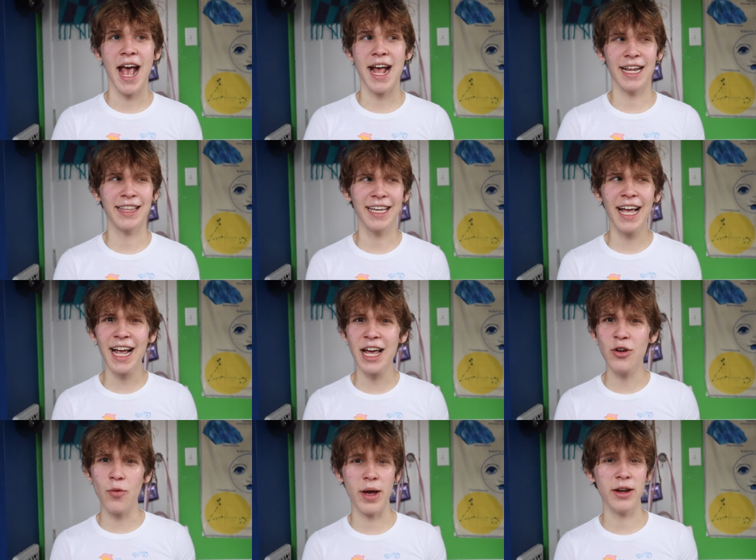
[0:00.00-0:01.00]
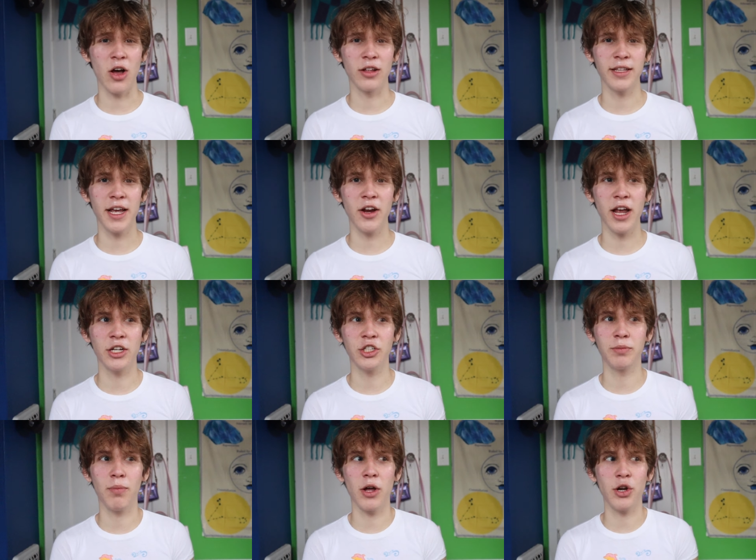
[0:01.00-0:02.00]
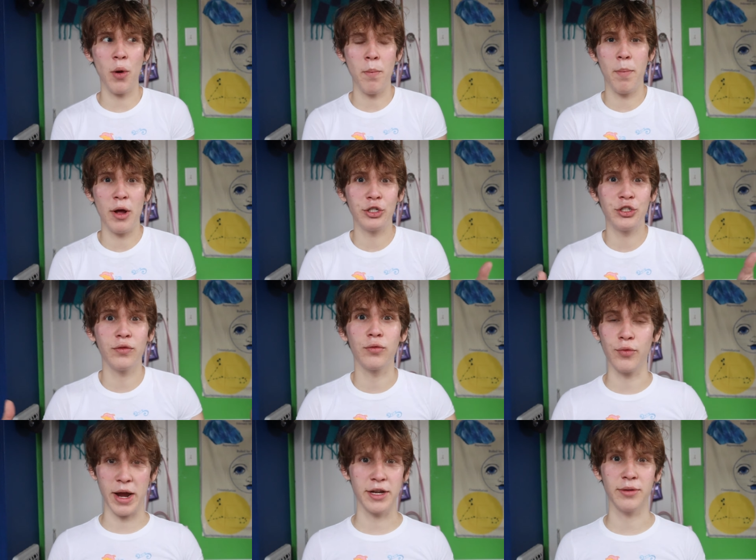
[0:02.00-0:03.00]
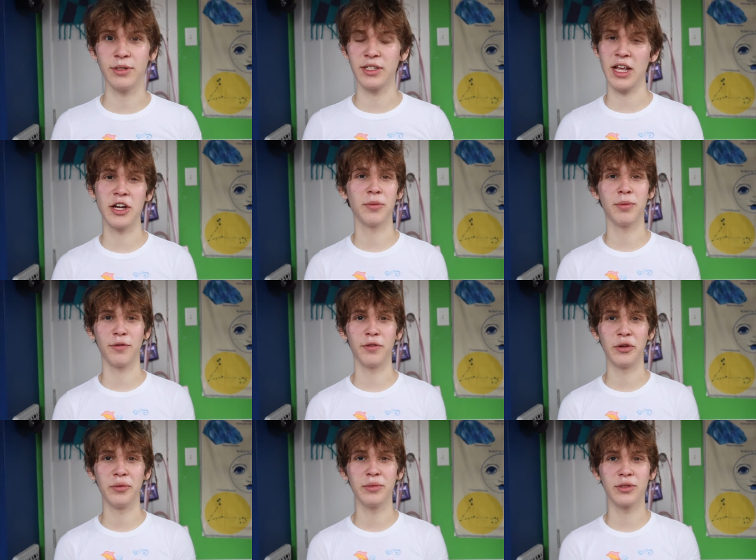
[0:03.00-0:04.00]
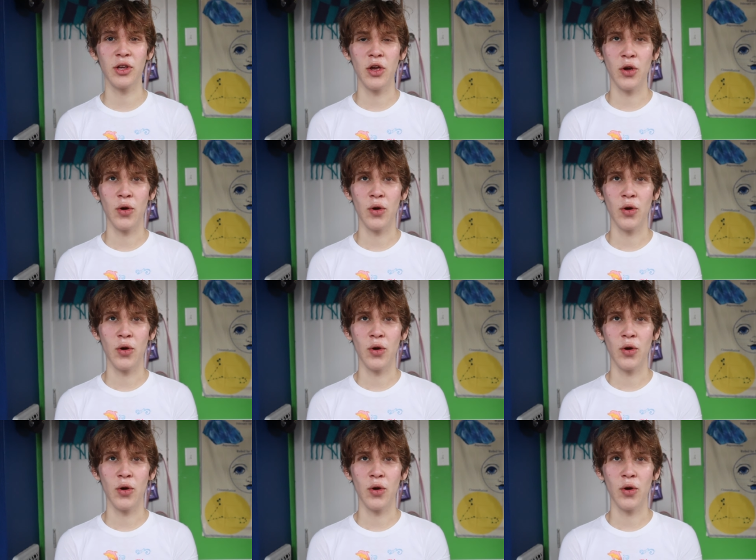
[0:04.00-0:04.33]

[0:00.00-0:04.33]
And I think I kind of went on there and just bought a bunch of random designer perfumes